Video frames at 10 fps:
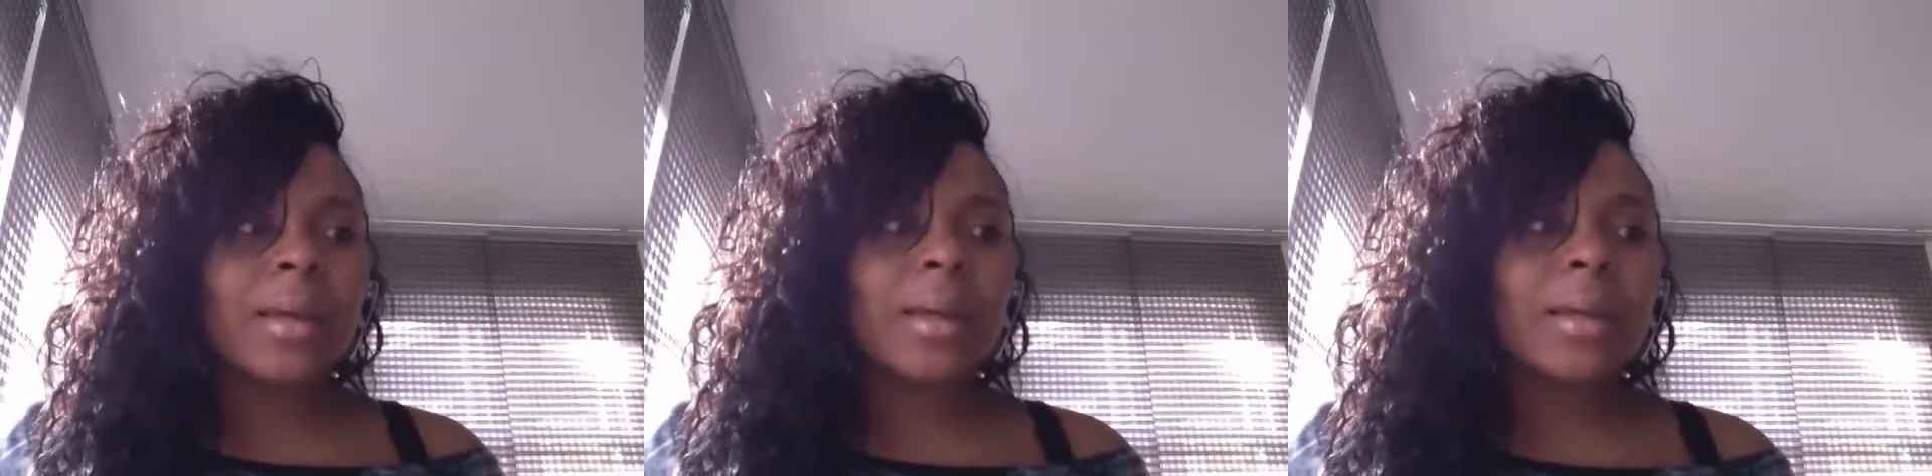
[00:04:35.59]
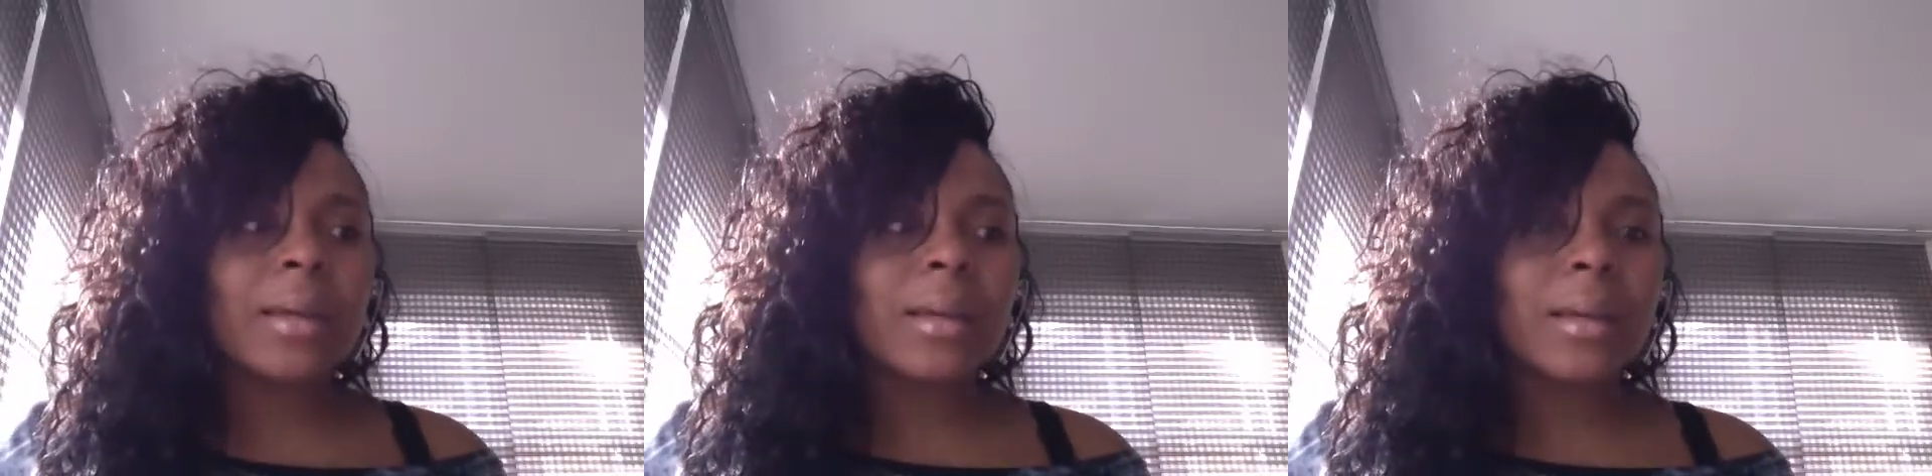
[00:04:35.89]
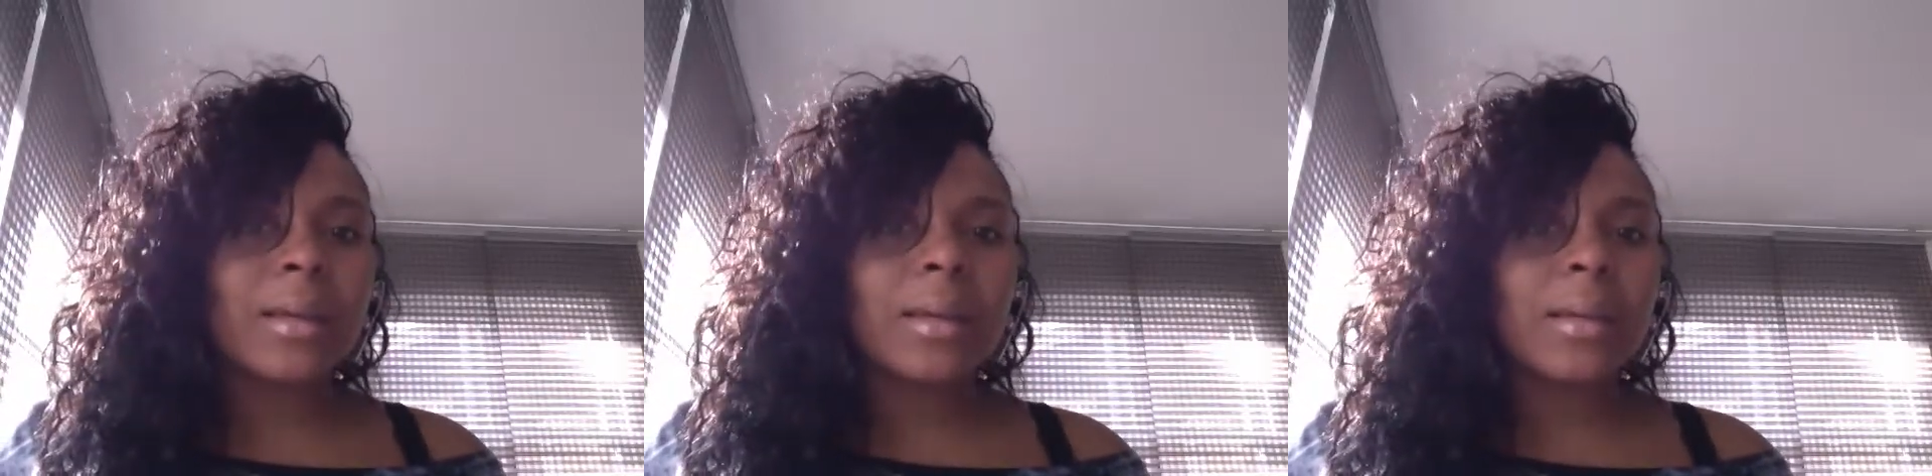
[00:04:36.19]

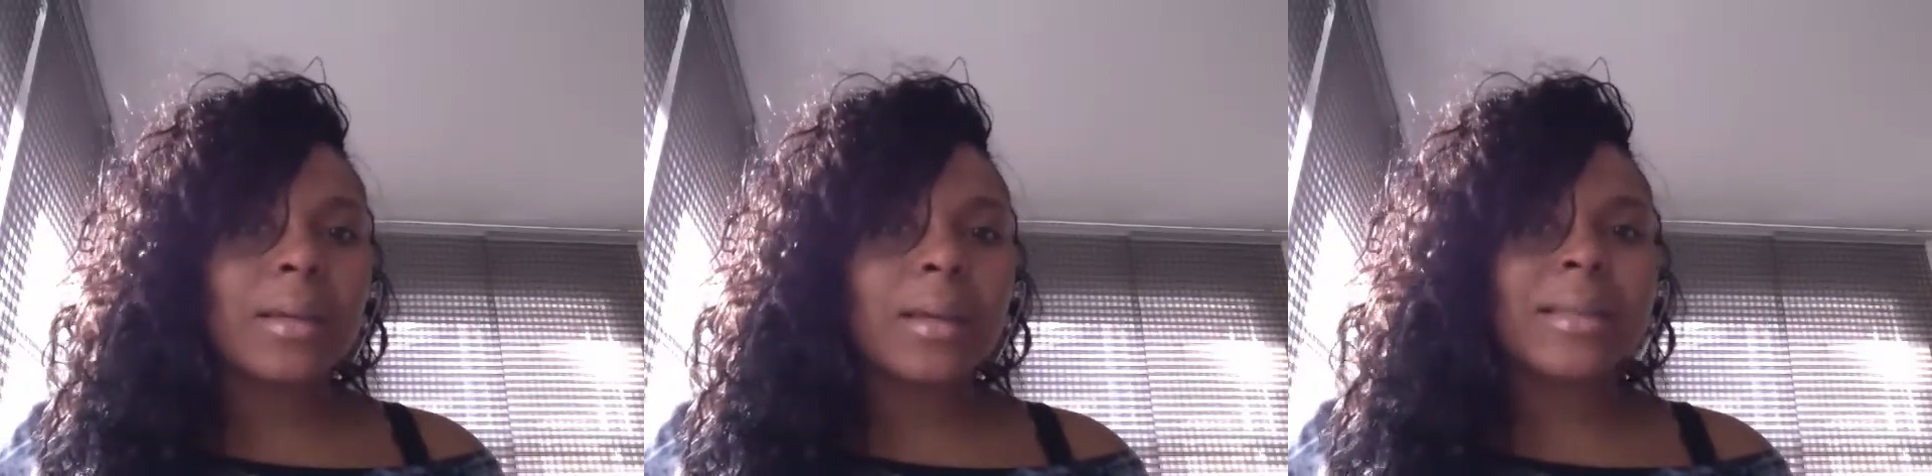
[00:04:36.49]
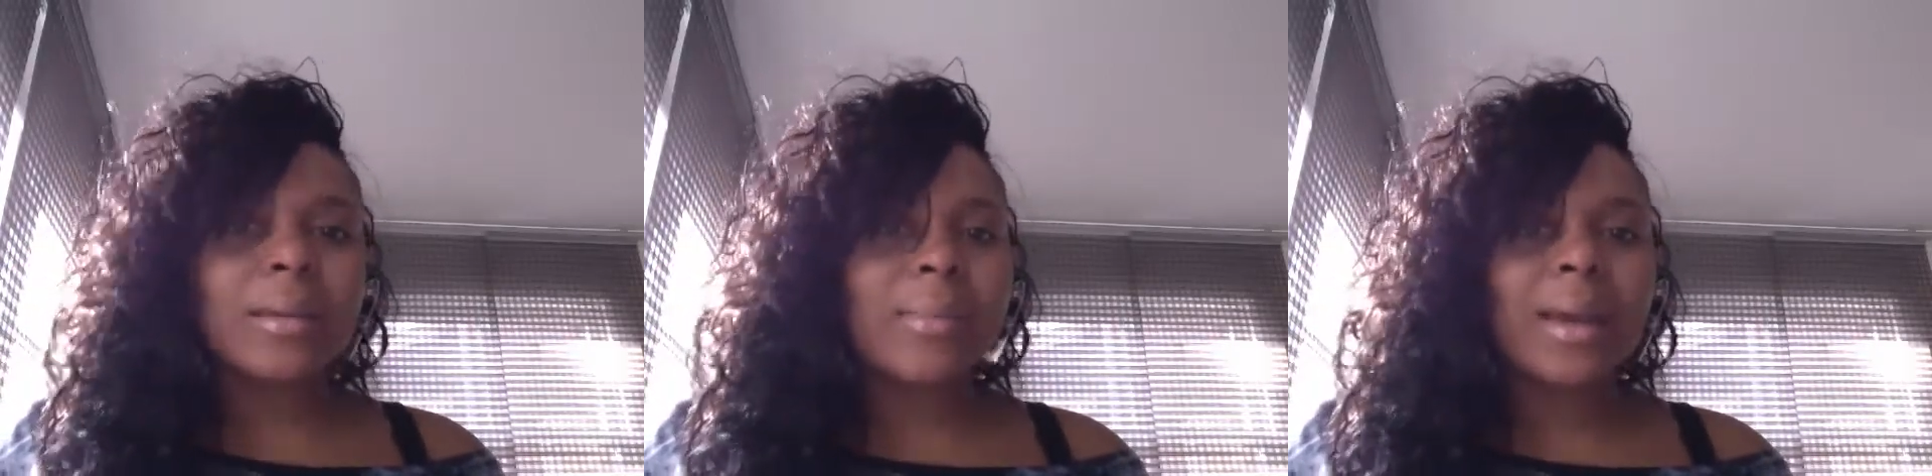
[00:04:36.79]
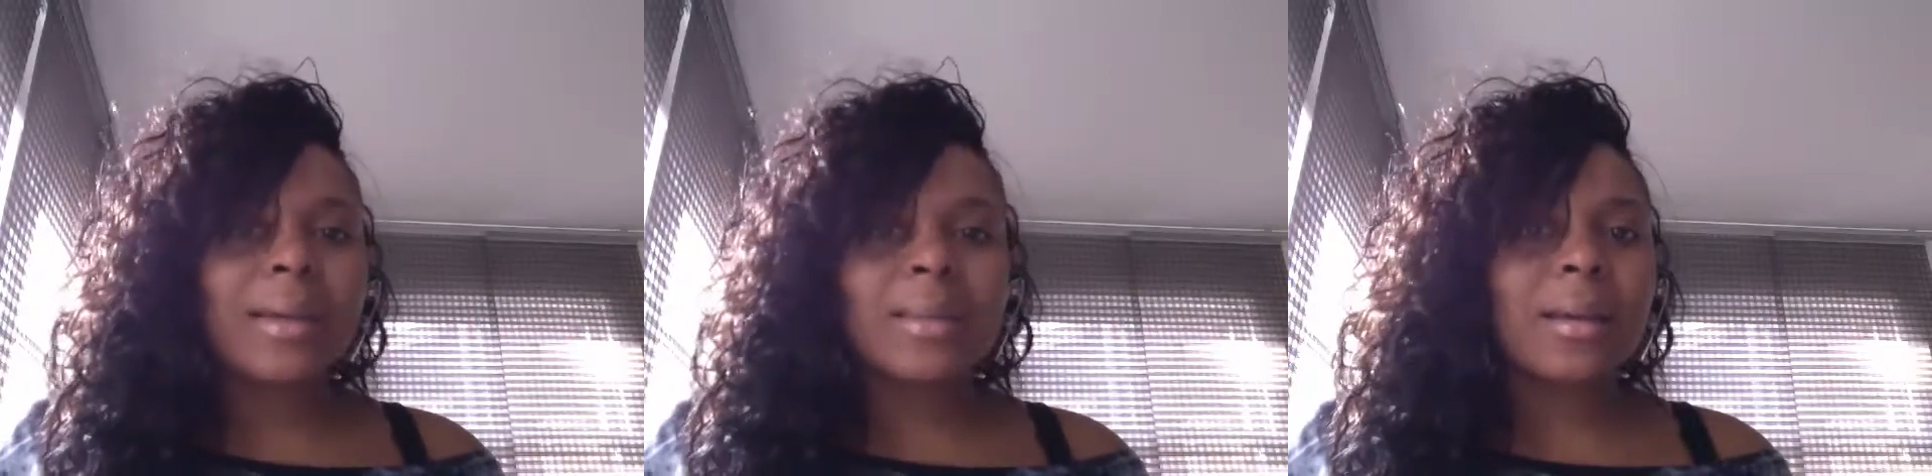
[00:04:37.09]
it's
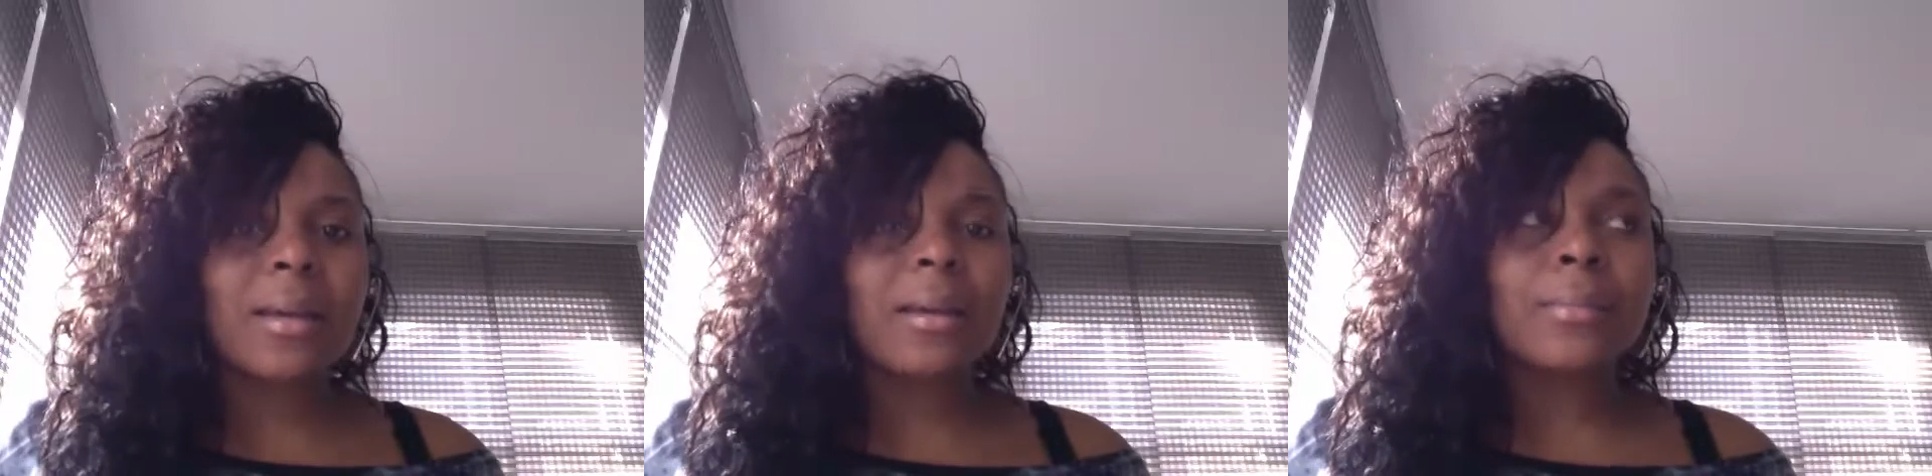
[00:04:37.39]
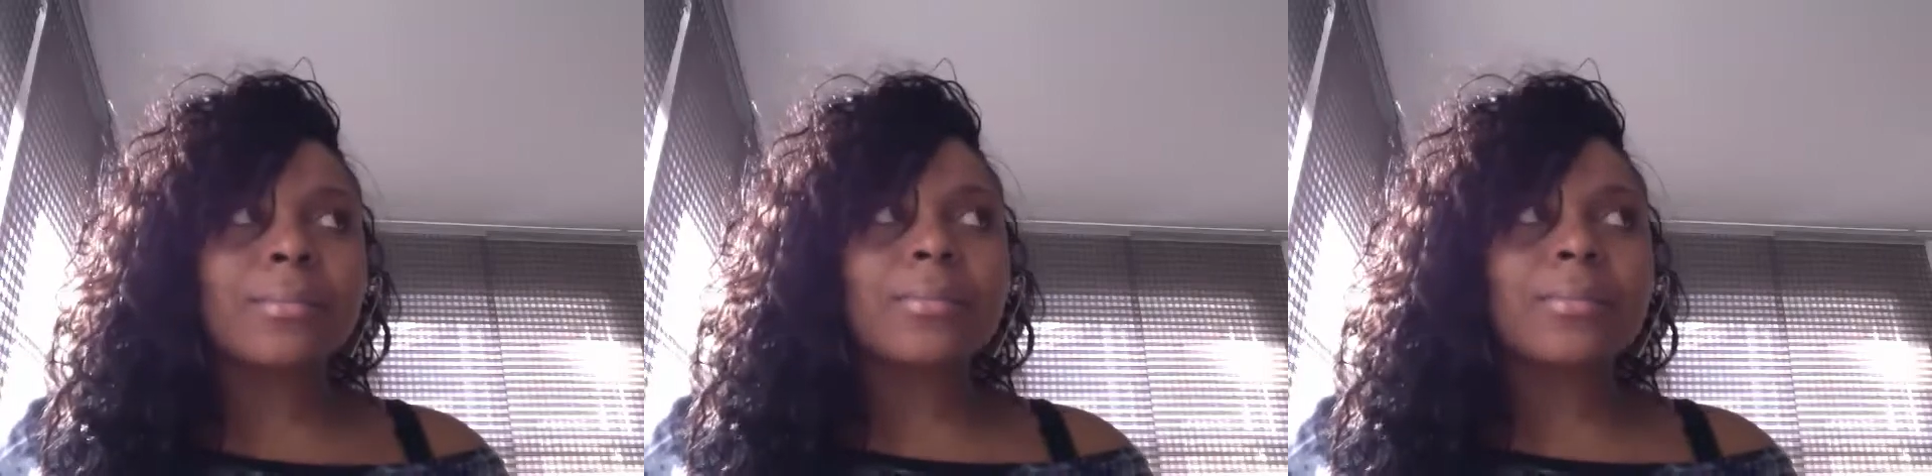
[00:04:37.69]
amazing